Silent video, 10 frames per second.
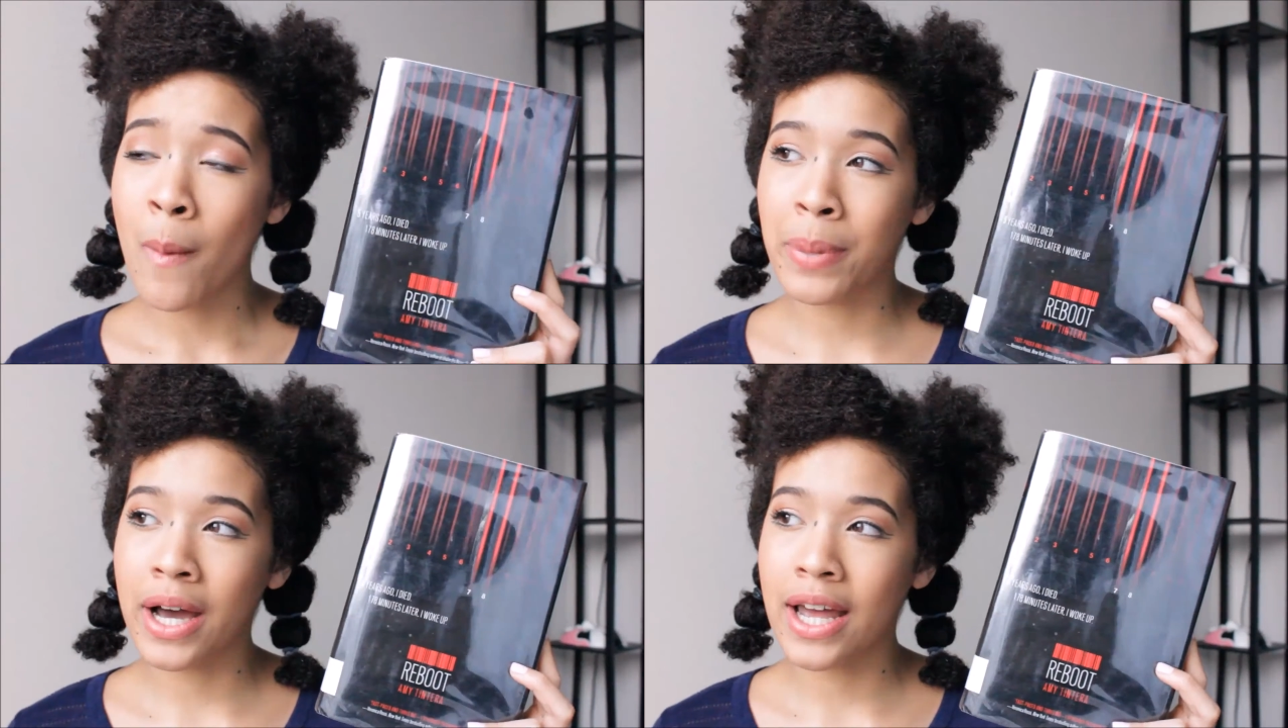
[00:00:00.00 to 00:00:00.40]

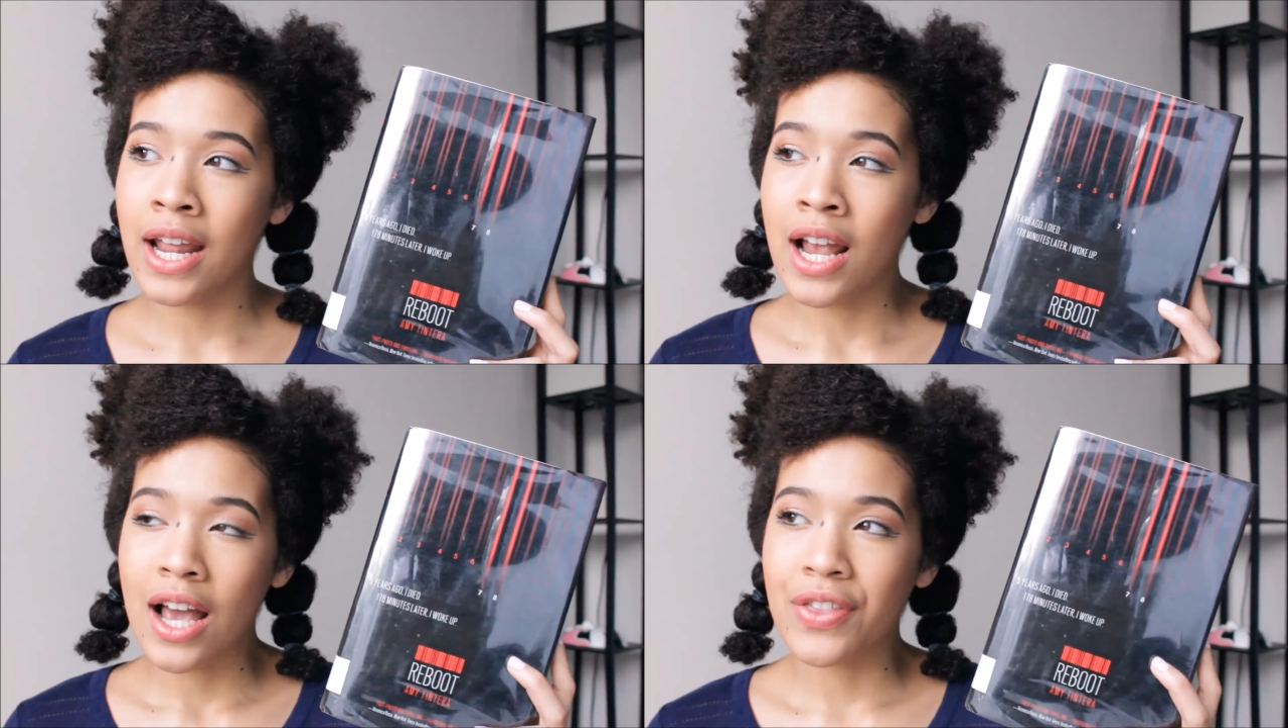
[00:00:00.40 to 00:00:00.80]
but
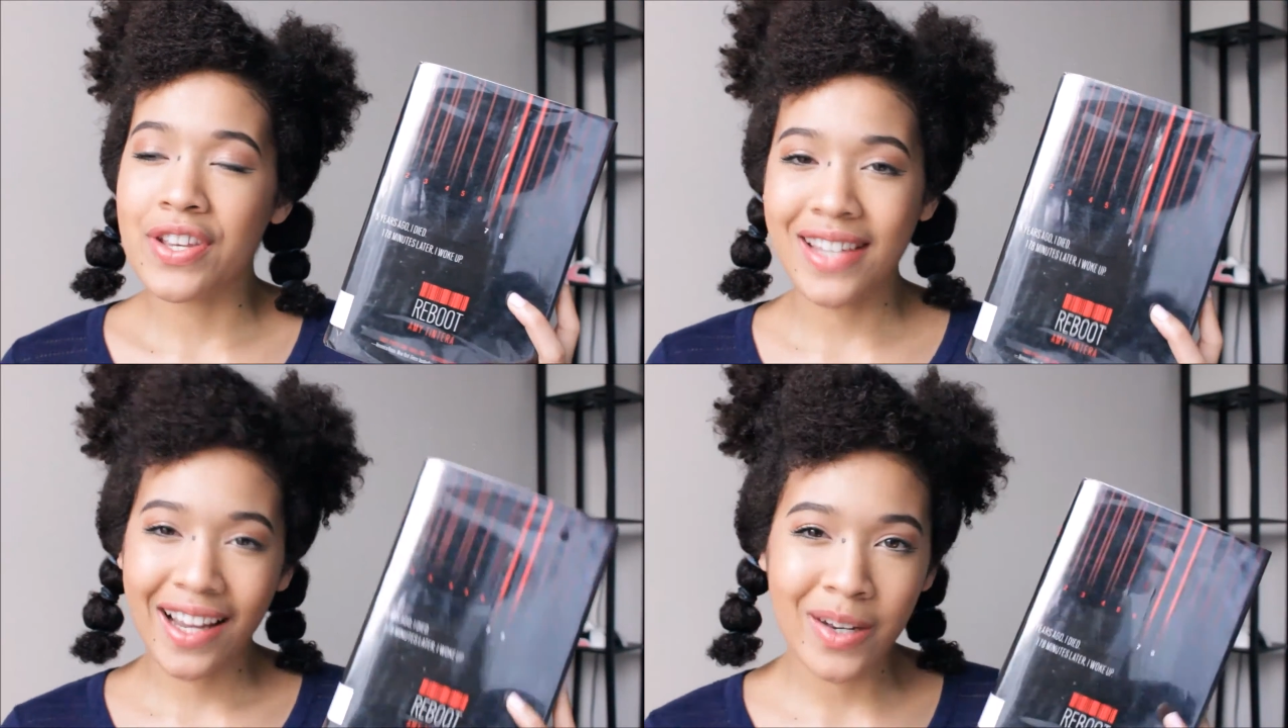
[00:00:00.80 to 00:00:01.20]
the
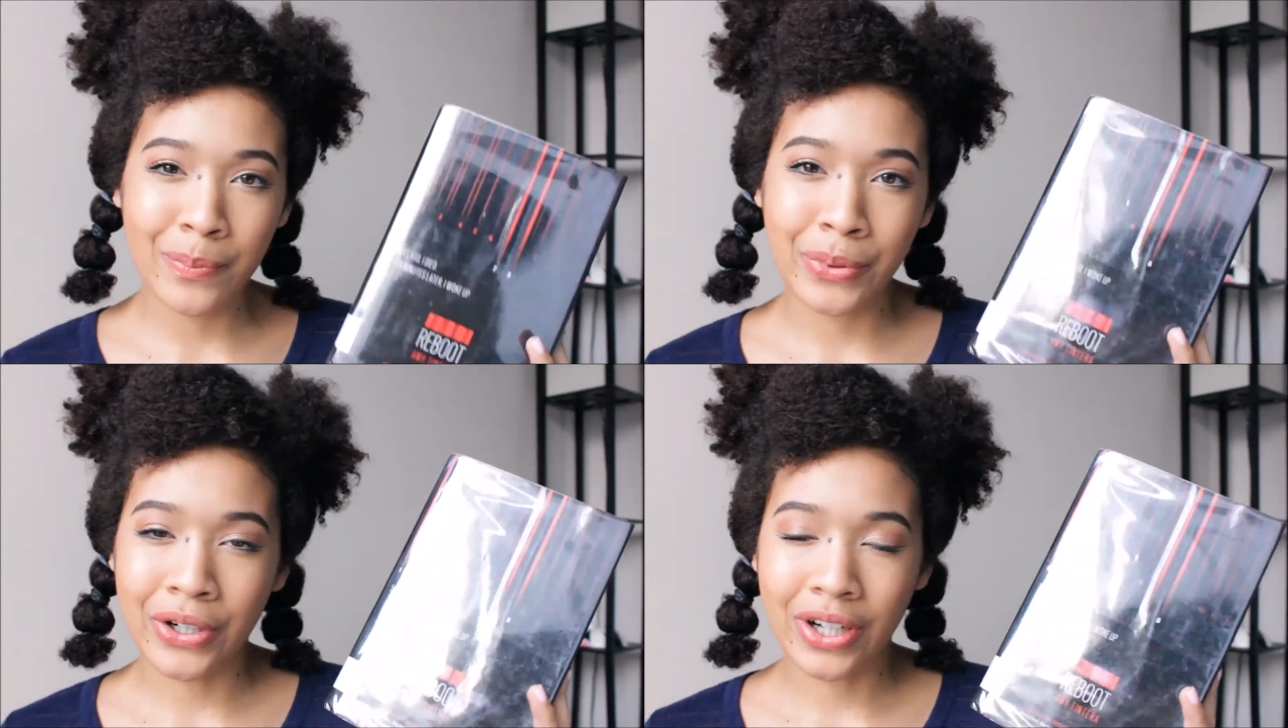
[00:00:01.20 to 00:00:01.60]

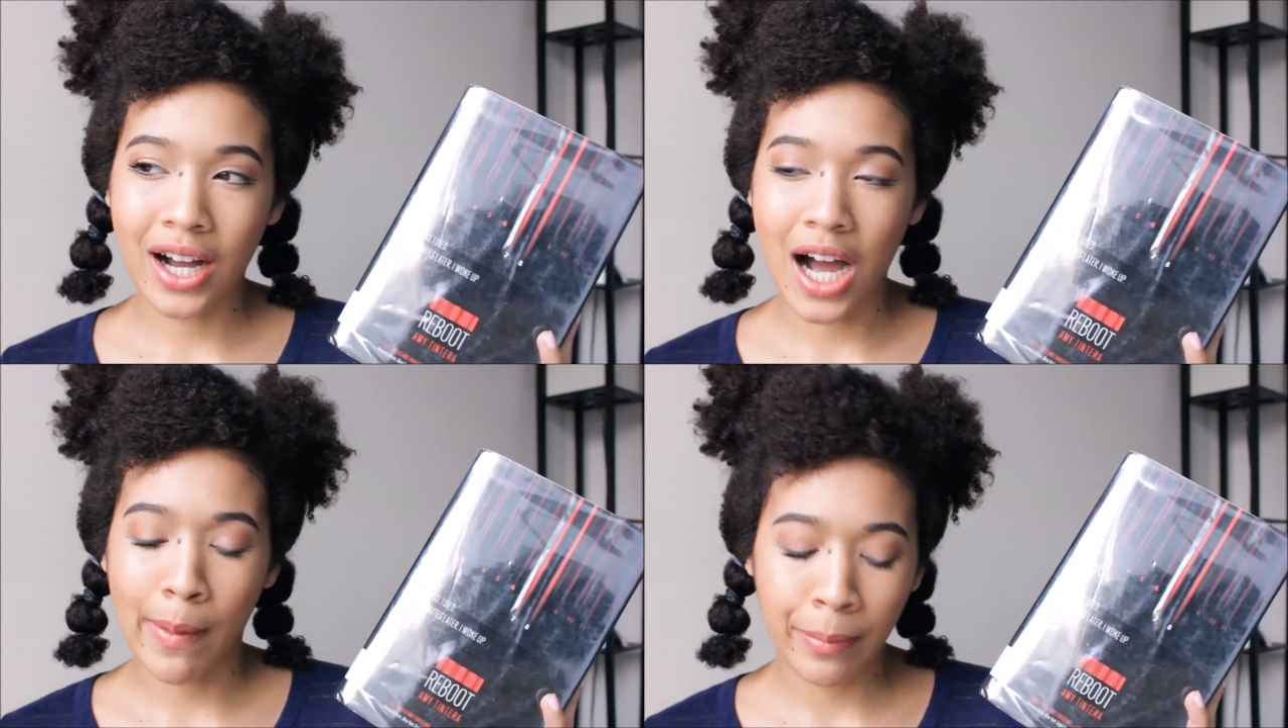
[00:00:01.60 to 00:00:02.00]
second book,
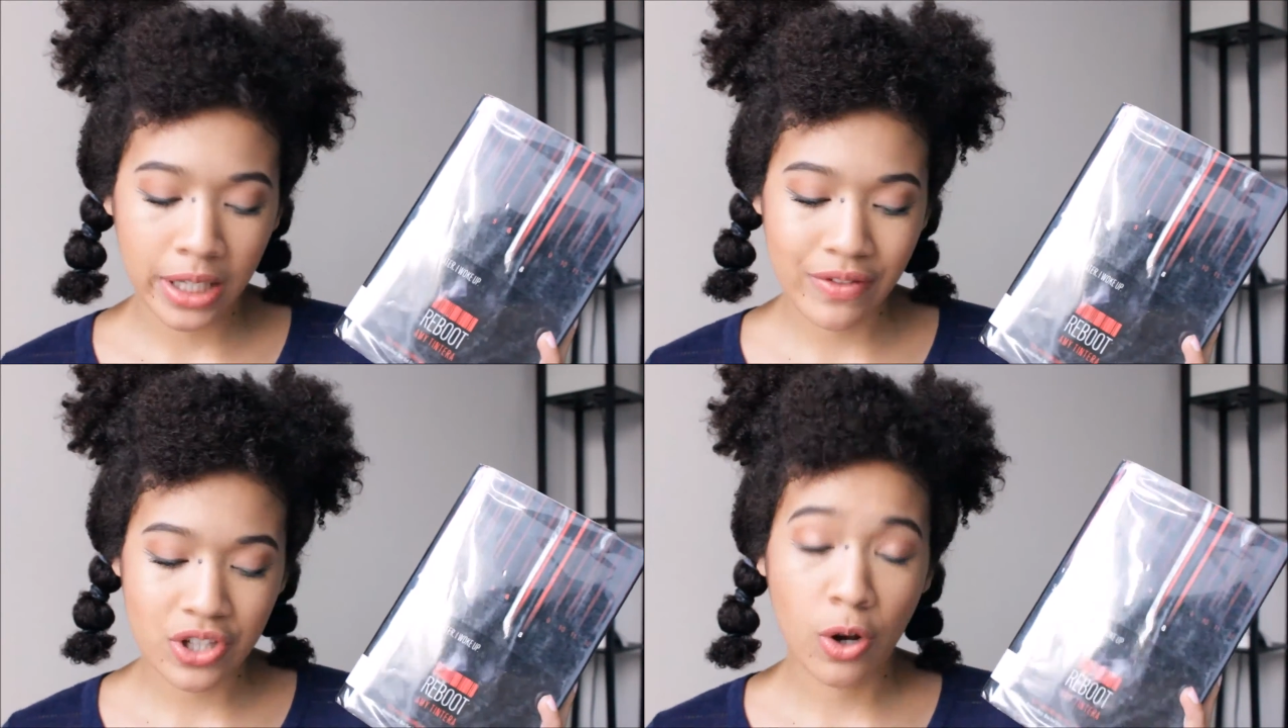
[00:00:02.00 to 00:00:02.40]
um, I
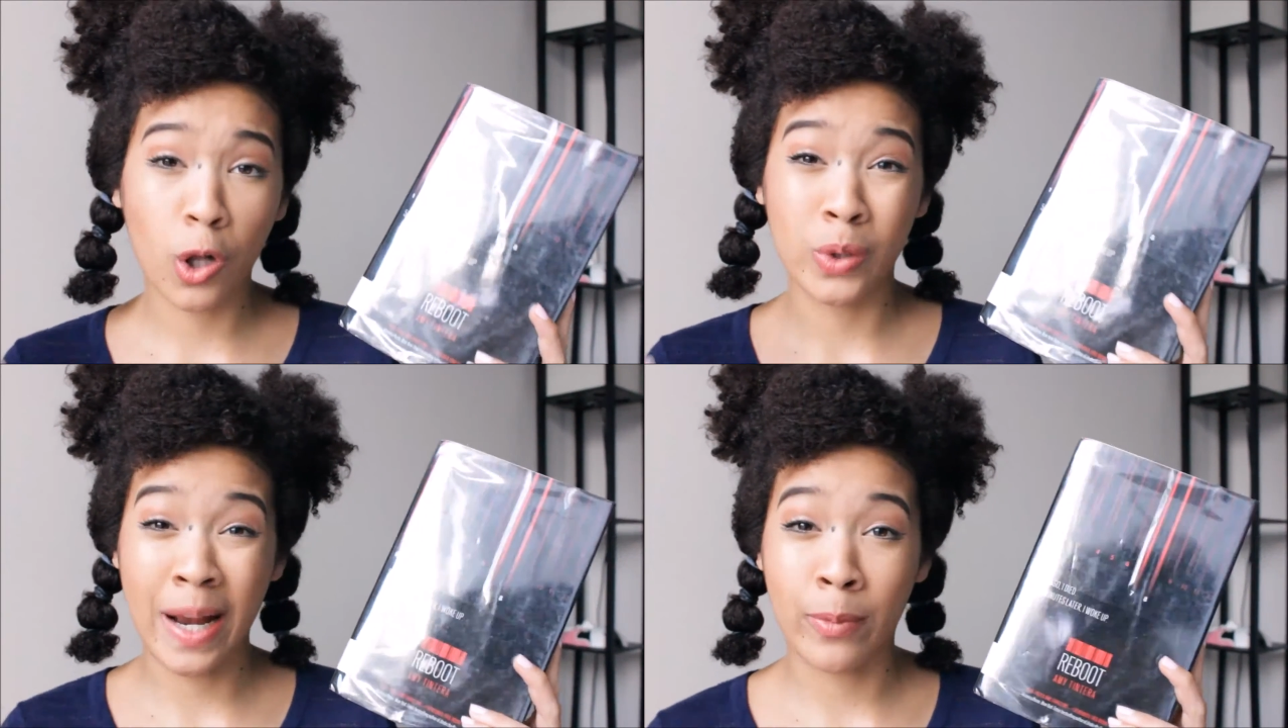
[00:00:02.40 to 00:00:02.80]
believe it's
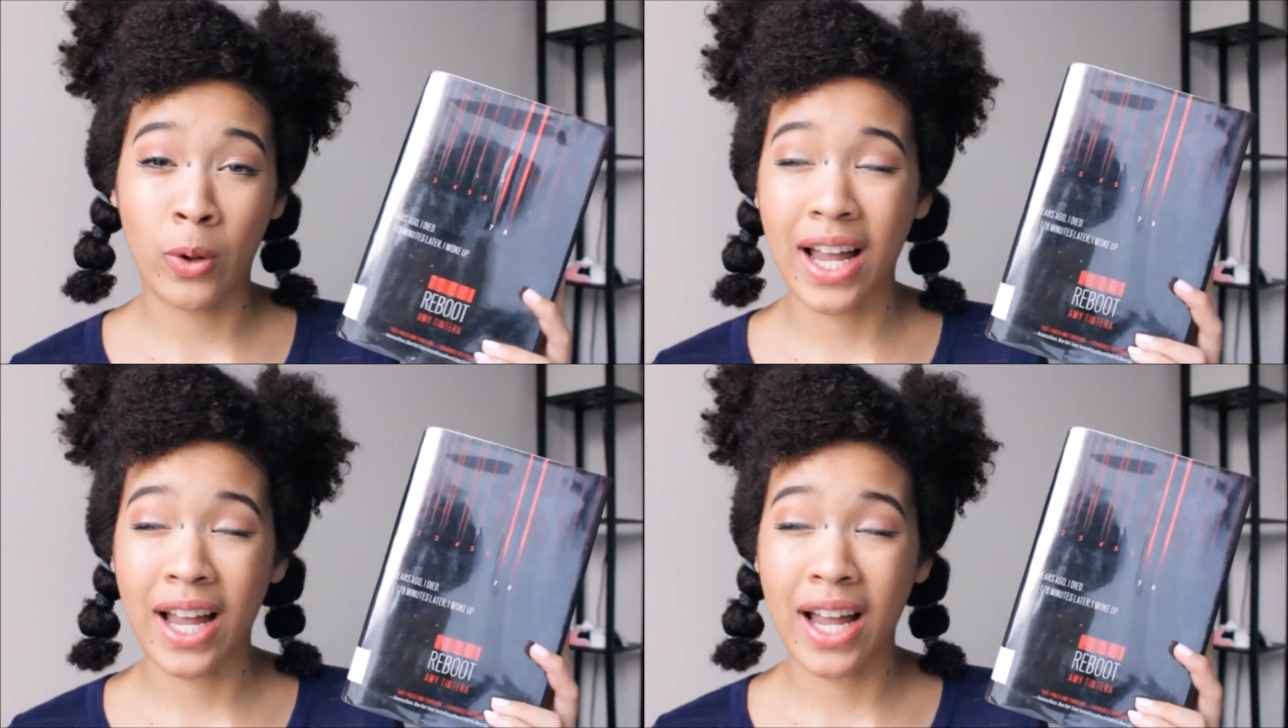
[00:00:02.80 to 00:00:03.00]
called The Rebel,